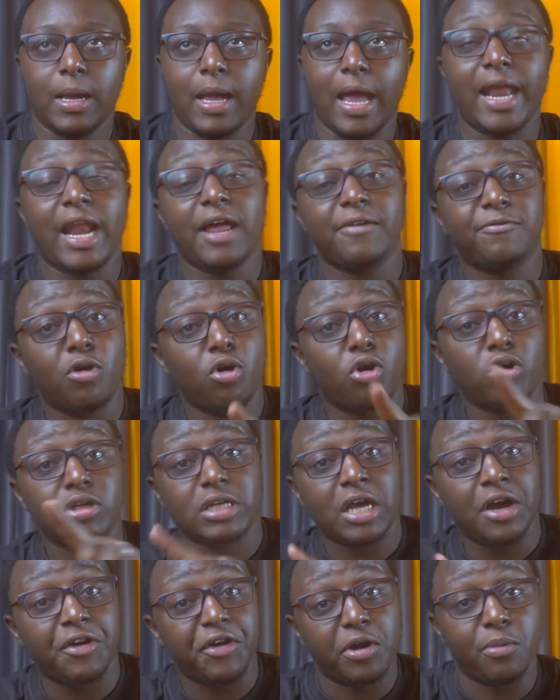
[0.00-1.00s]
And I forgot
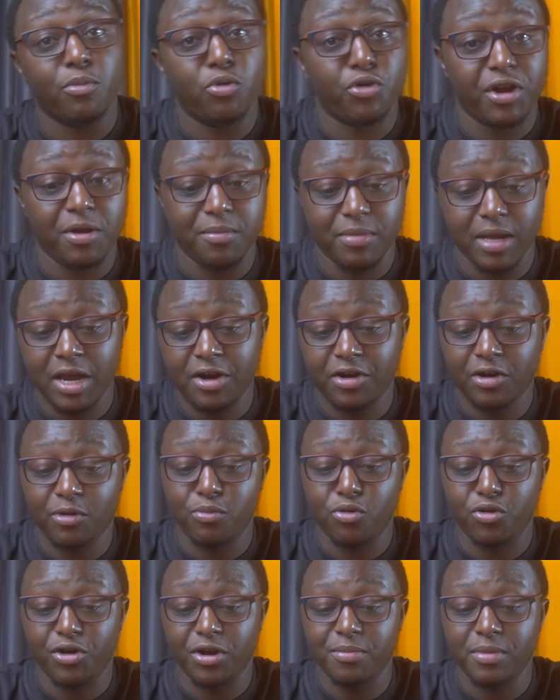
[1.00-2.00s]
Eric Moremi. Eric
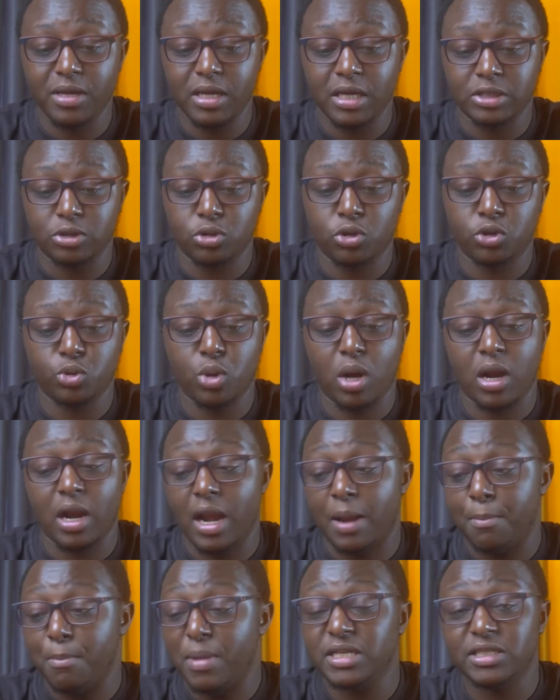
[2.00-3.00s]
Moremi is also an
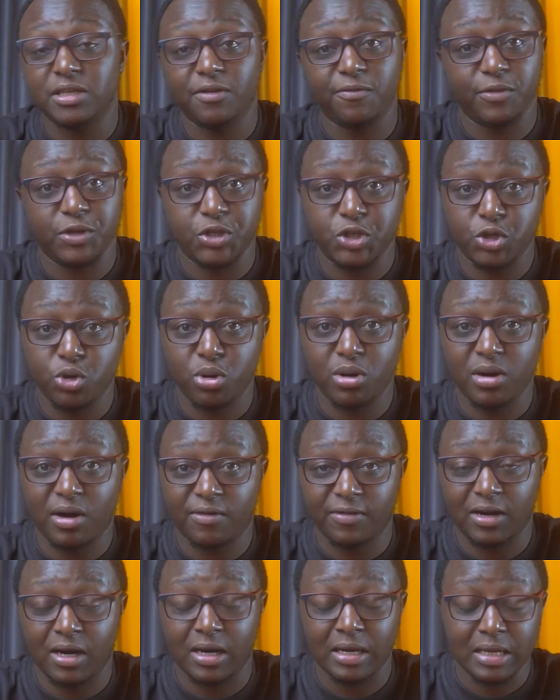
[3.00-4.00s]
amazing
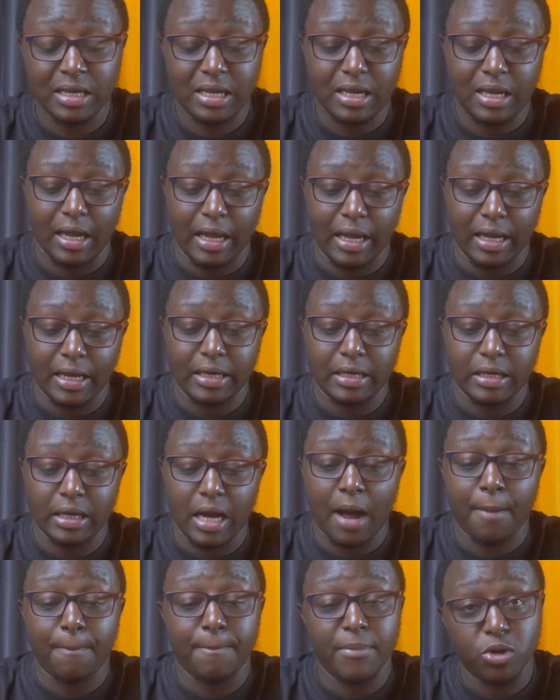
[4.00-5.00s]
videographer and
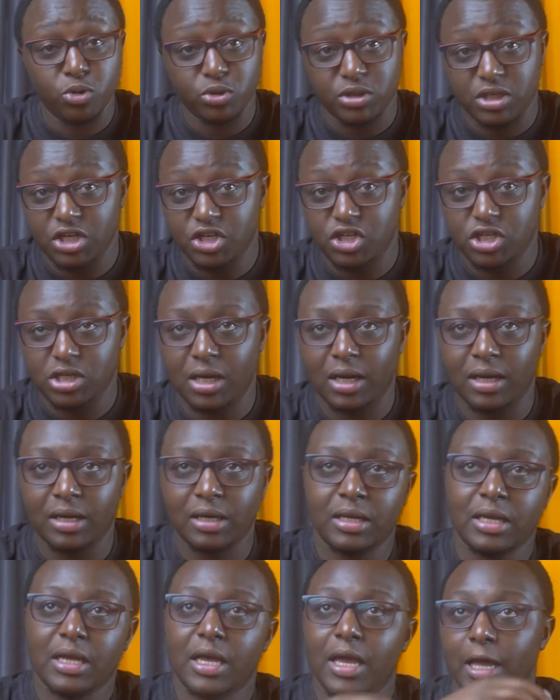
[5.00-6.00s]
a musician.